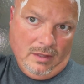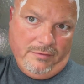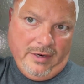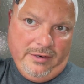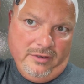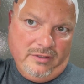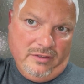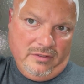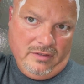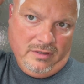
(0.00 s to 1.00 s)

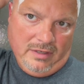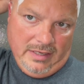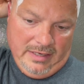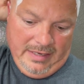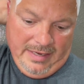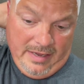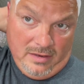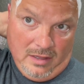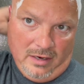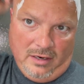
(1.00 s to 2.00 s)
fragrances, and he has
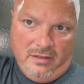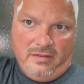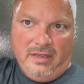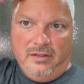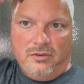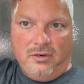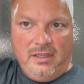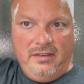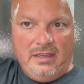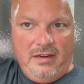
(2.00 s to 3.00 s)
a lot of good scents, or at
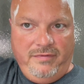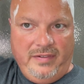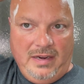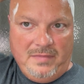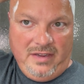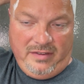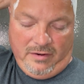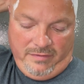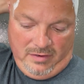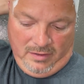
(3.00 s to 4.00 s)
least I find
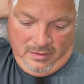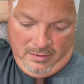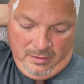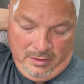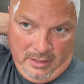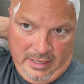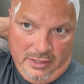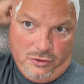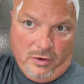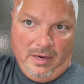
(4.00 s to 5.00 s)
myself
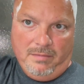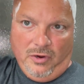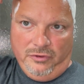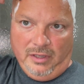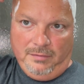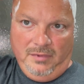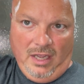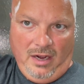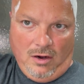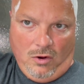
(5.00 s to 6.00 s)
enjoying most of them.
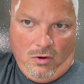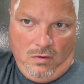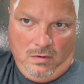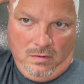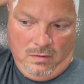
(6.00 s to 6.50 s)
Not all,